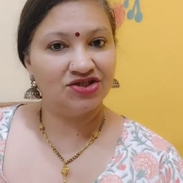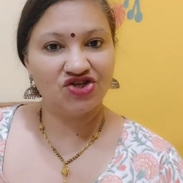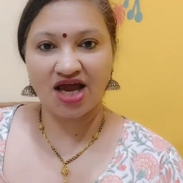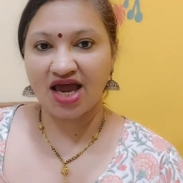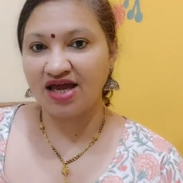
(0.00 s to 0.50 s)

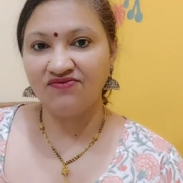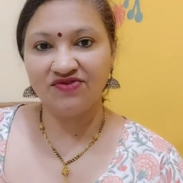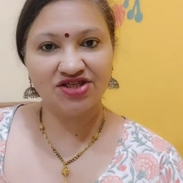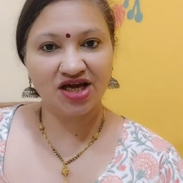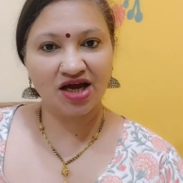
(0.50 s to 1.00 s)
Jayan
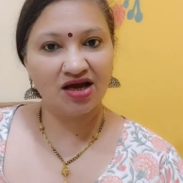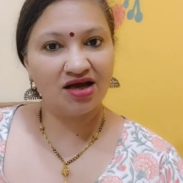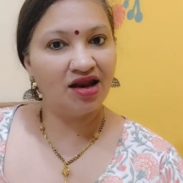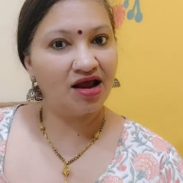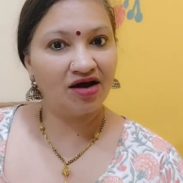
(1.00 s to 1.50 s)
Vijaya
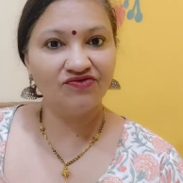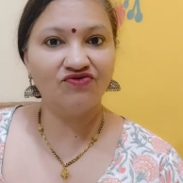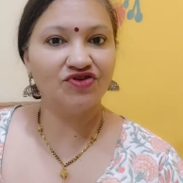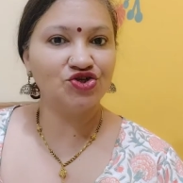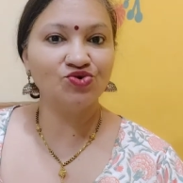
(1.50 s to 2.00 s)
loved
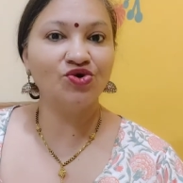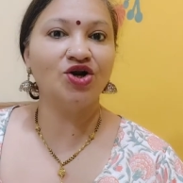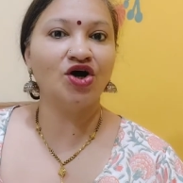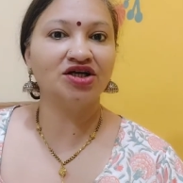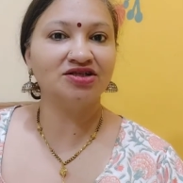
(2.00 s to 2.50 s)
Vishnu a
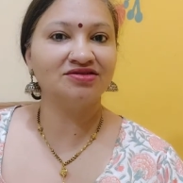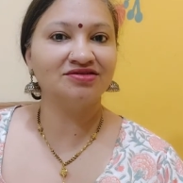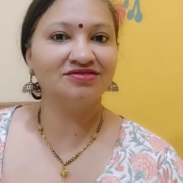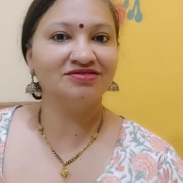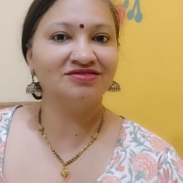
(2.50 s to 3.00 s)
lot.
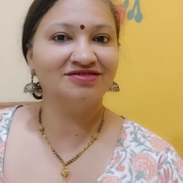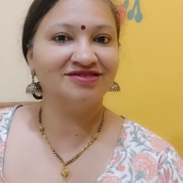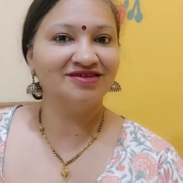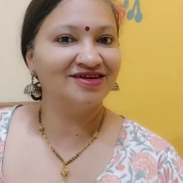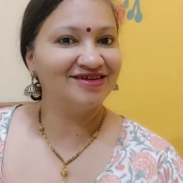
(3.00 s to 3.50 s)

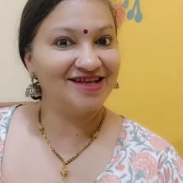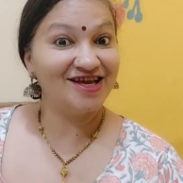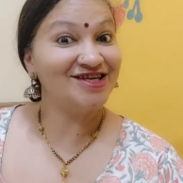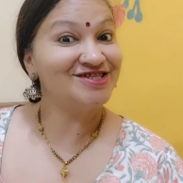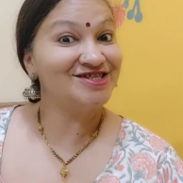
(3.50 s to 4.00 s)

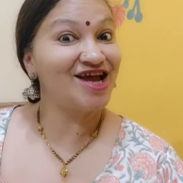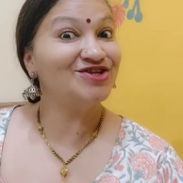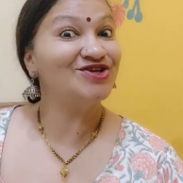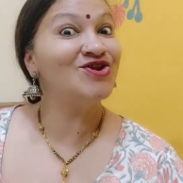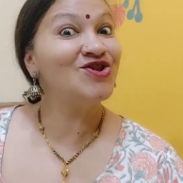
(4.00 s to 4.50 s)
They
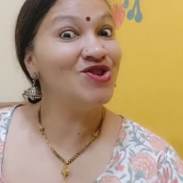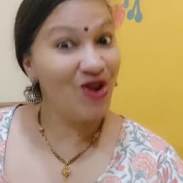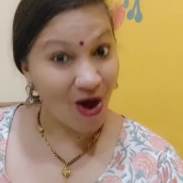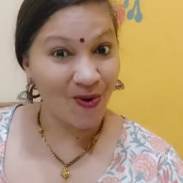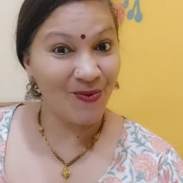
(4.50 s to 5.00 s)
said
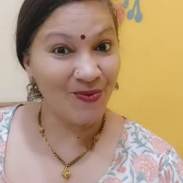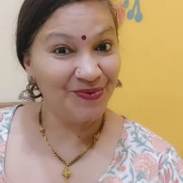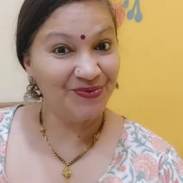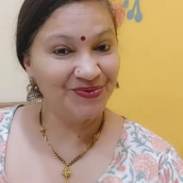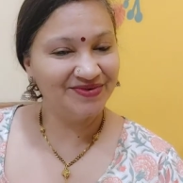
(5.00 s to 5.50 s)
no.
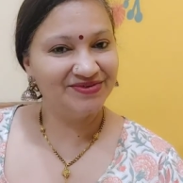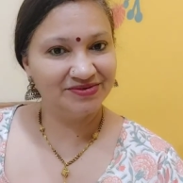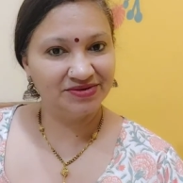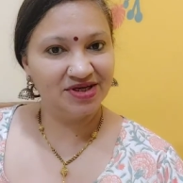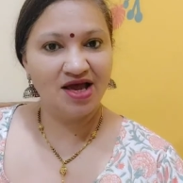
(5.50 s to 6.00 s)

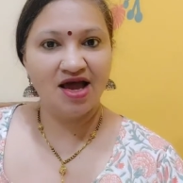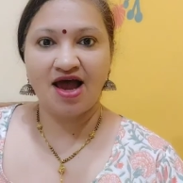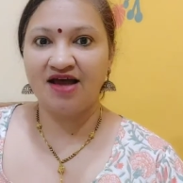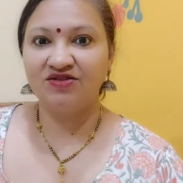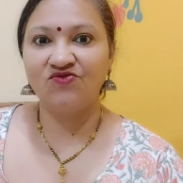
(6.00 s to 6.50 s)

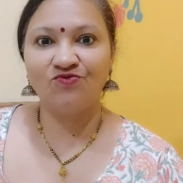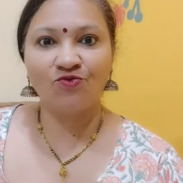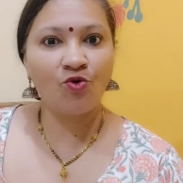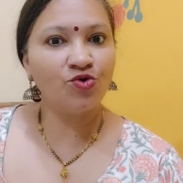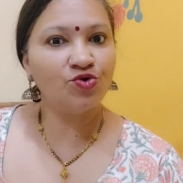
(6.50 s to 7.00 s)
And the
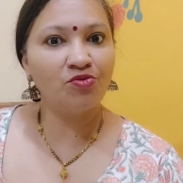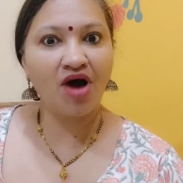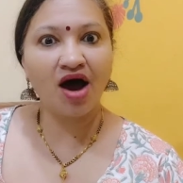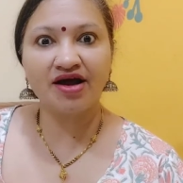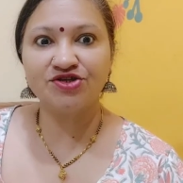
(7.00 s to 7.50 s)
four
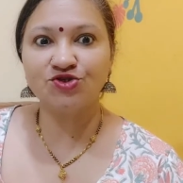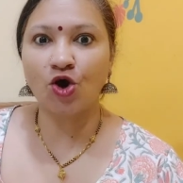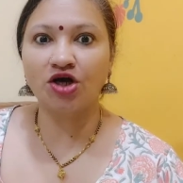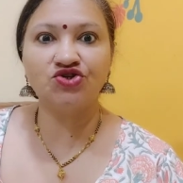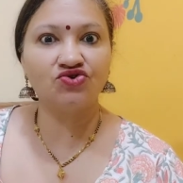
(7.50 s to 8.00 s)
Kumaras
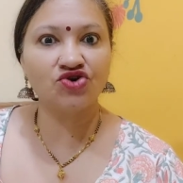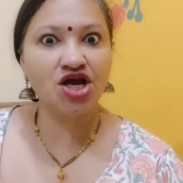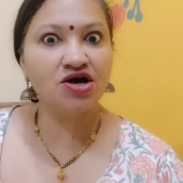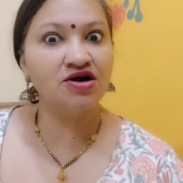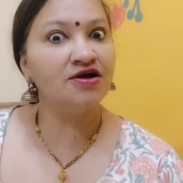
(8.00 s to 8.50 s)
got
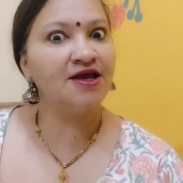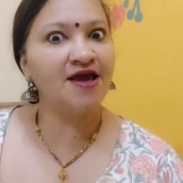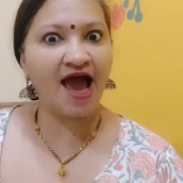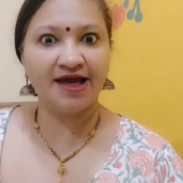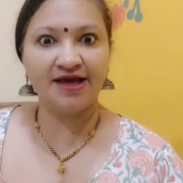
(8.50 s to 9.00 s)
really
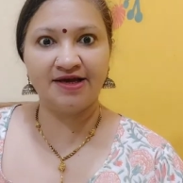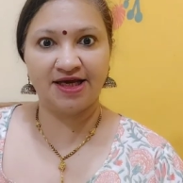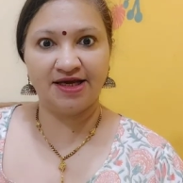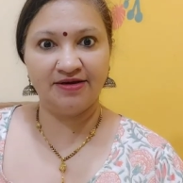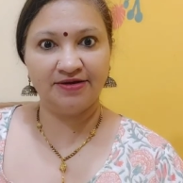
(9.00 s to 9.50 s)

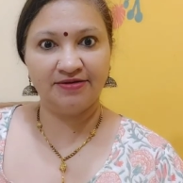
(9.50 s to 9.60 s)
angry.